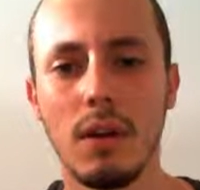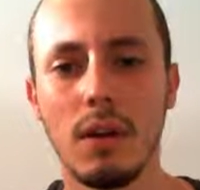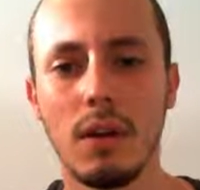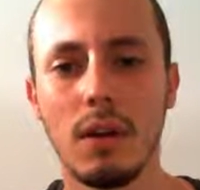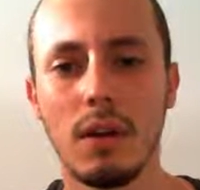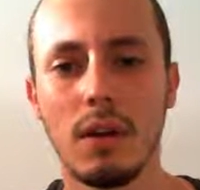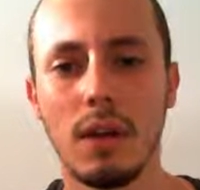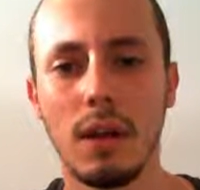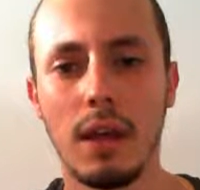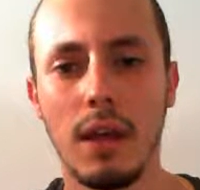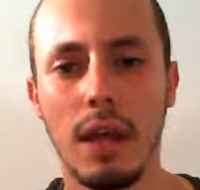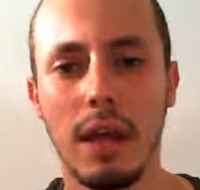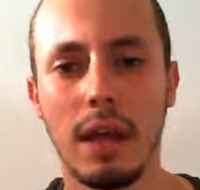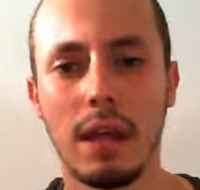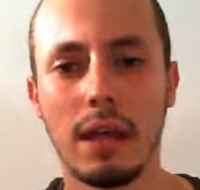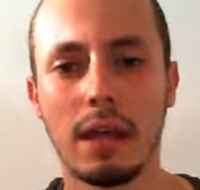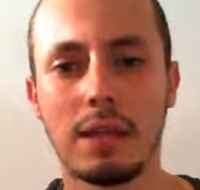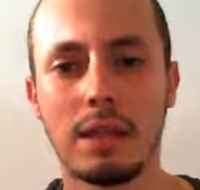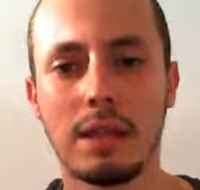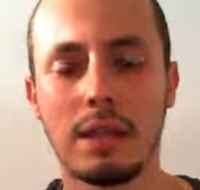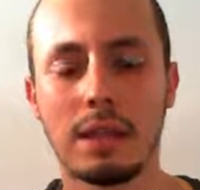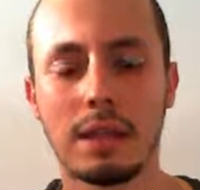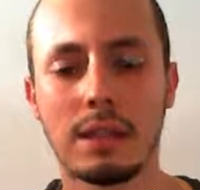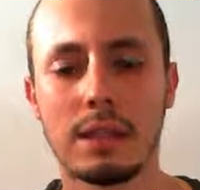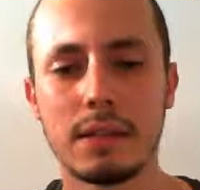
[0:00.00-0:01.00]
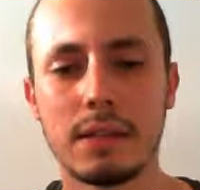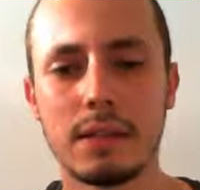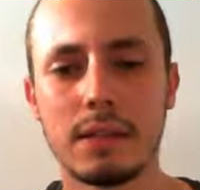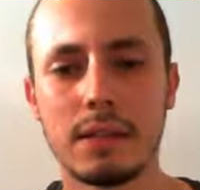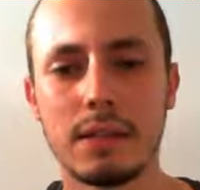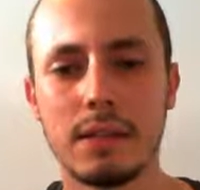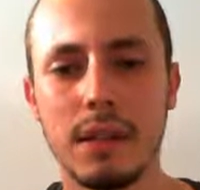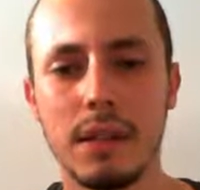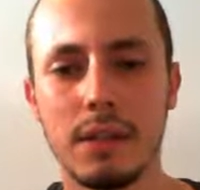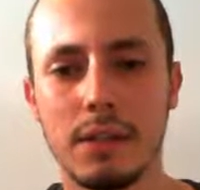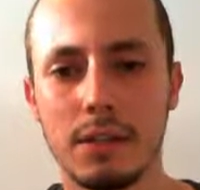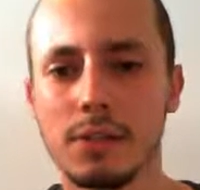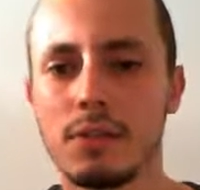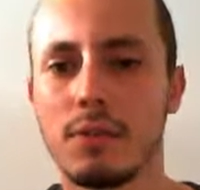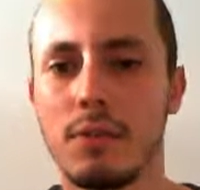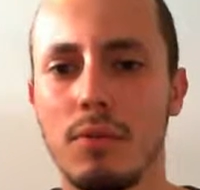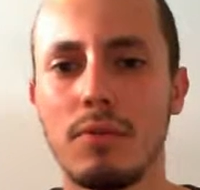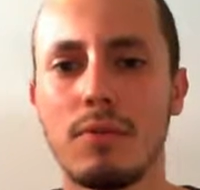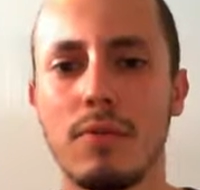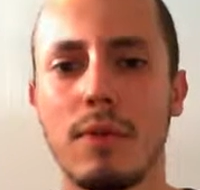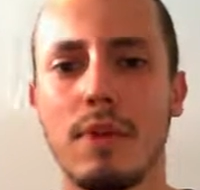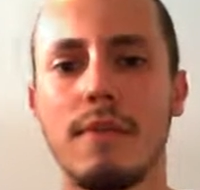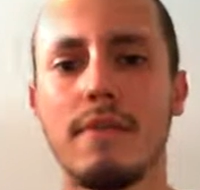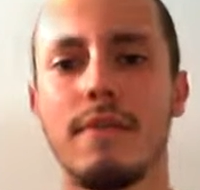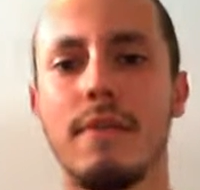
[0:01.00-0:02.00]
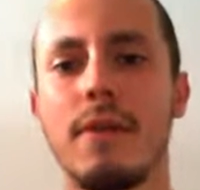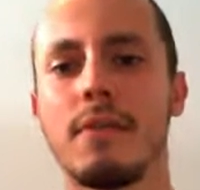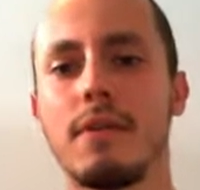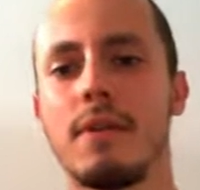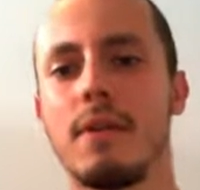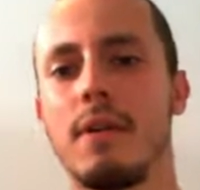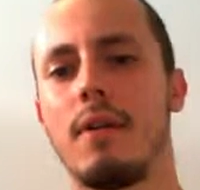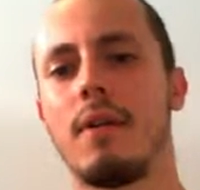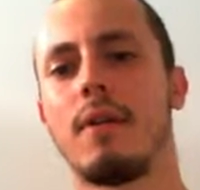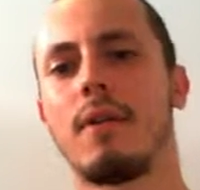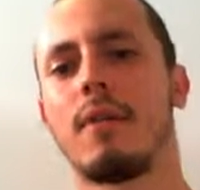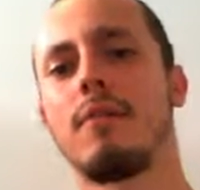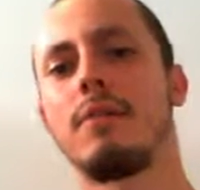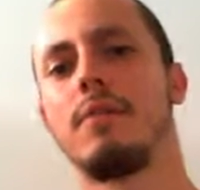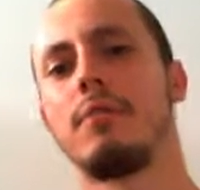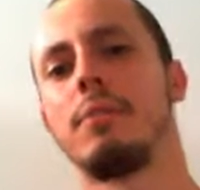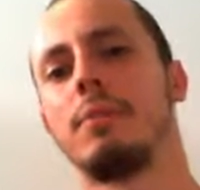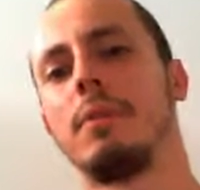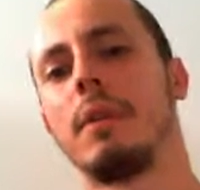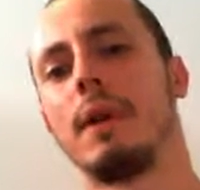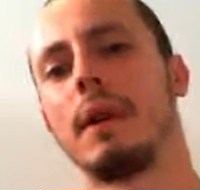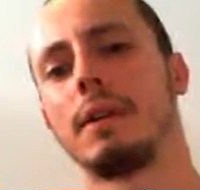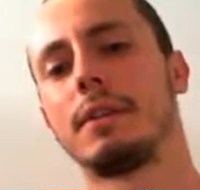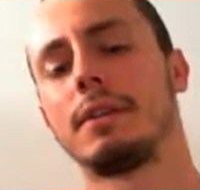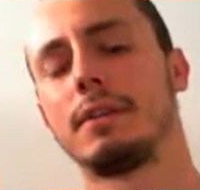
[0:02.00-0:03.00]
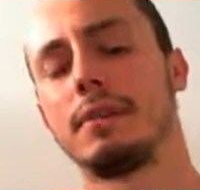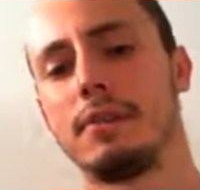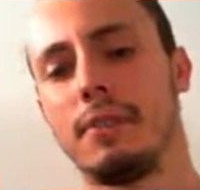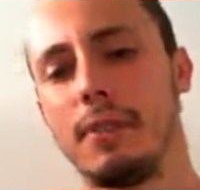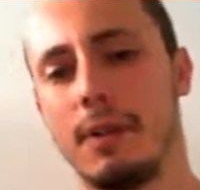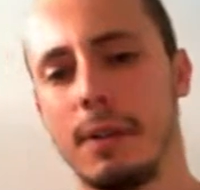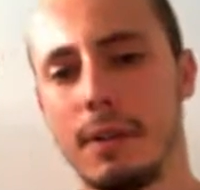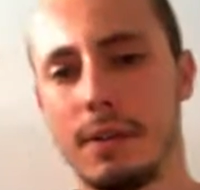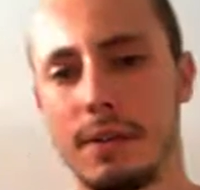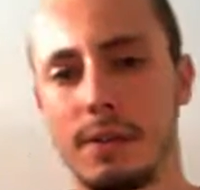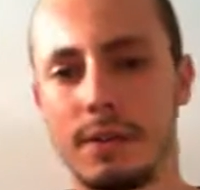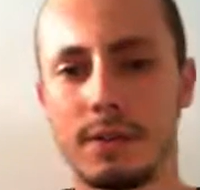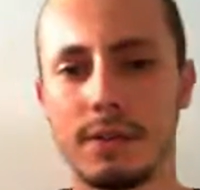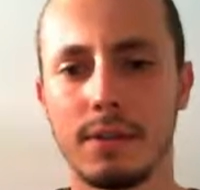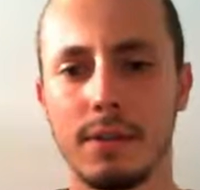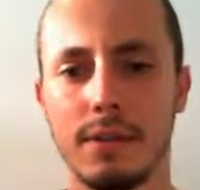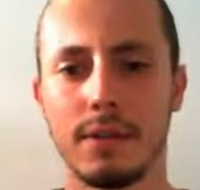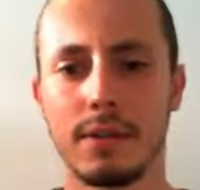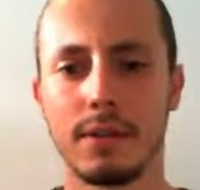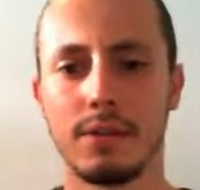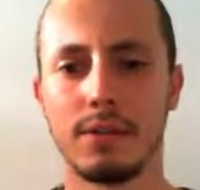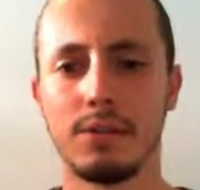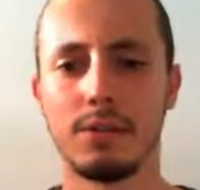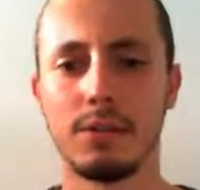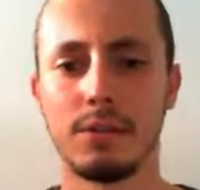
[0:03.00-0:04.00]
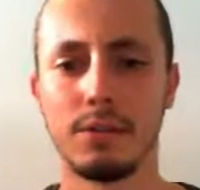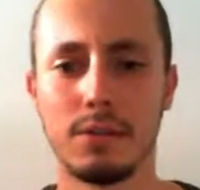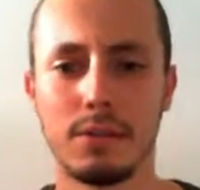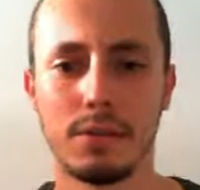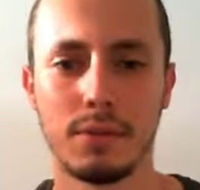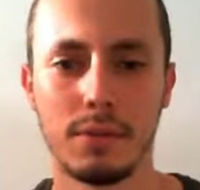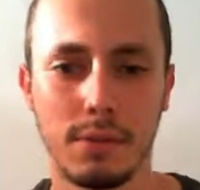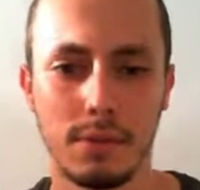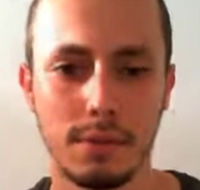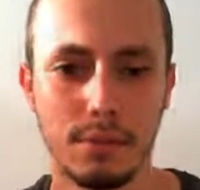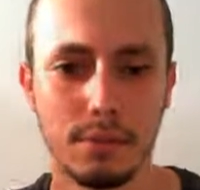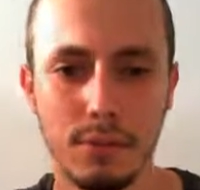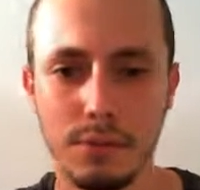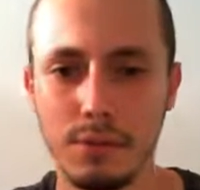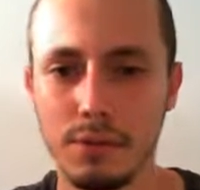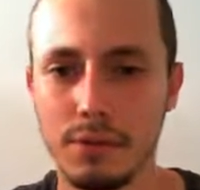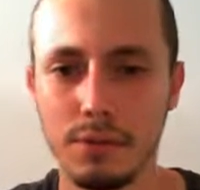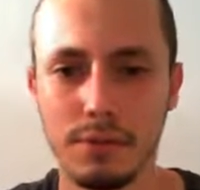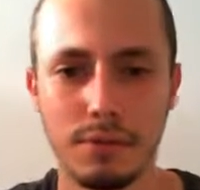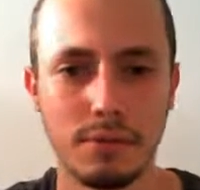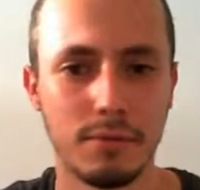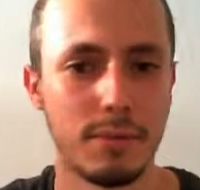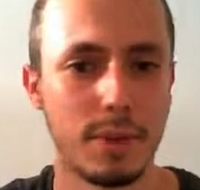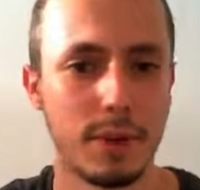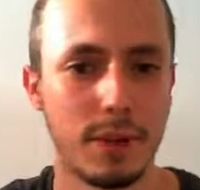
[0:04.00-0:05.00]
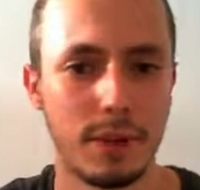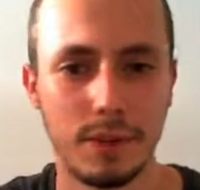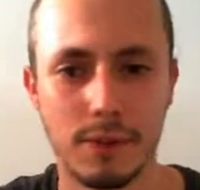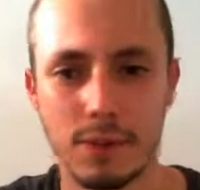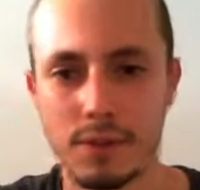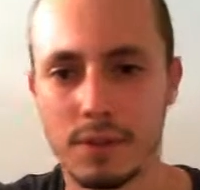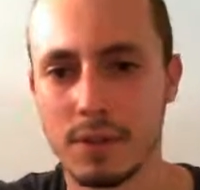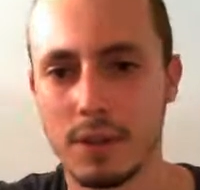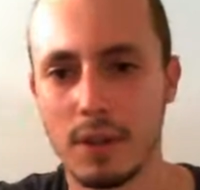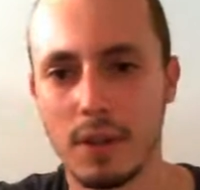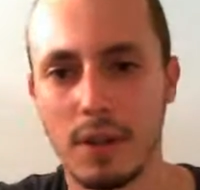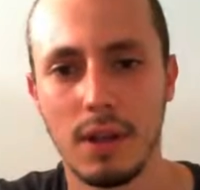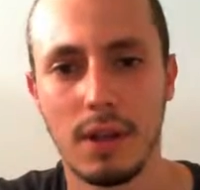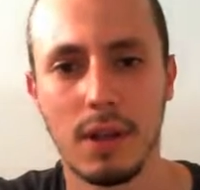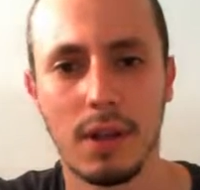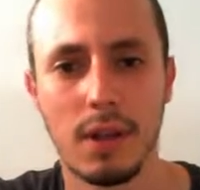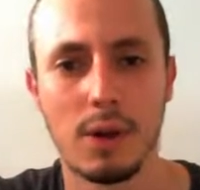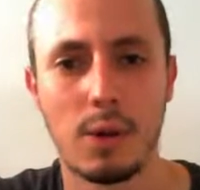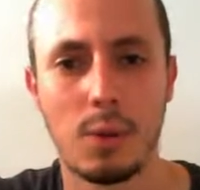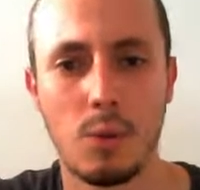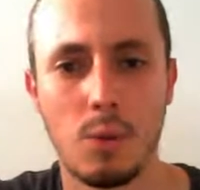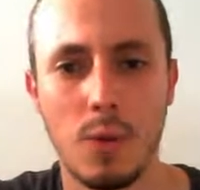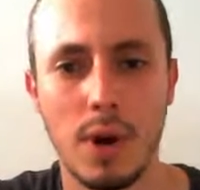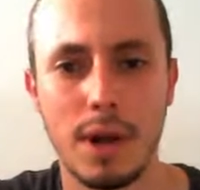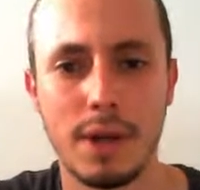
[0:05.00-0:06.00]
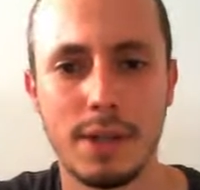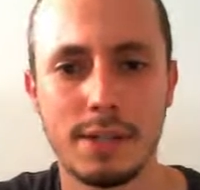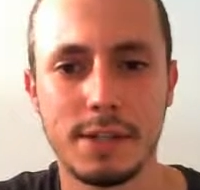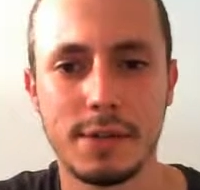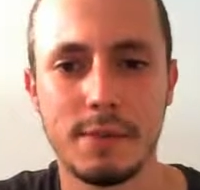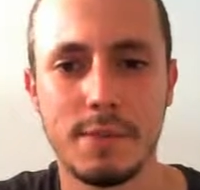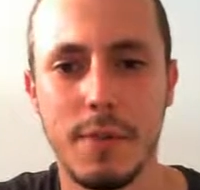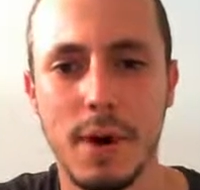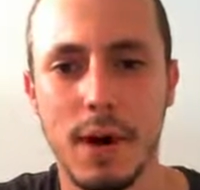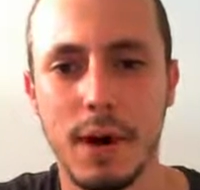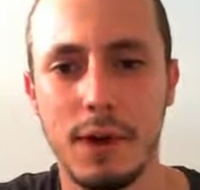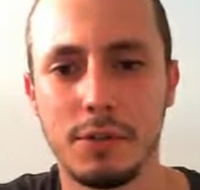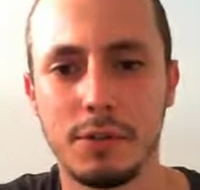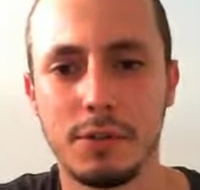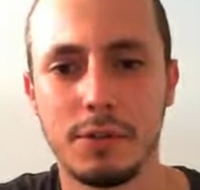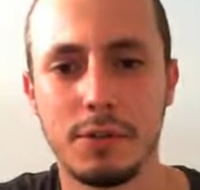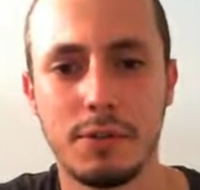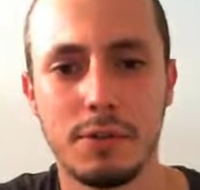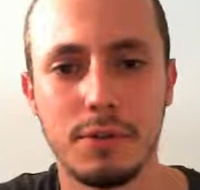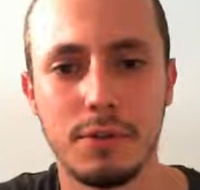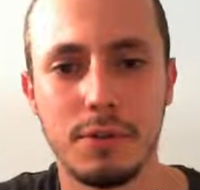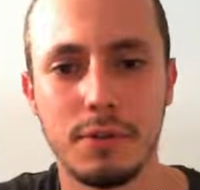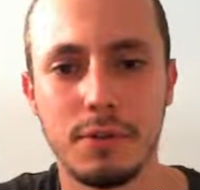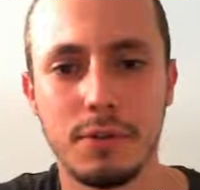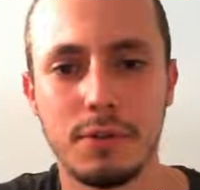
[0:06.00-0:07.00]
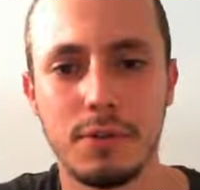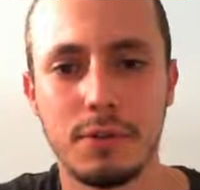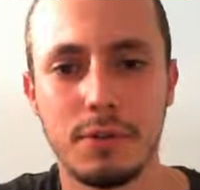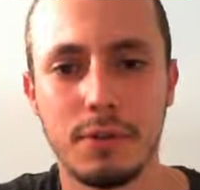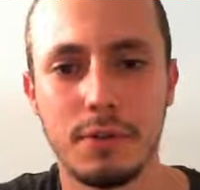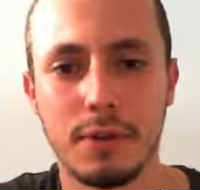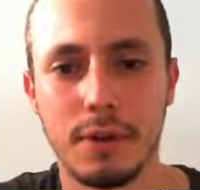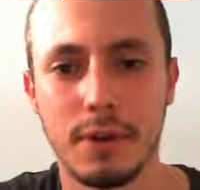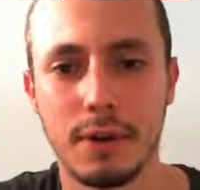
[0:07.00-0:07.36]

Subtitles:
and it is already very hard for black to find a good move, because white is about to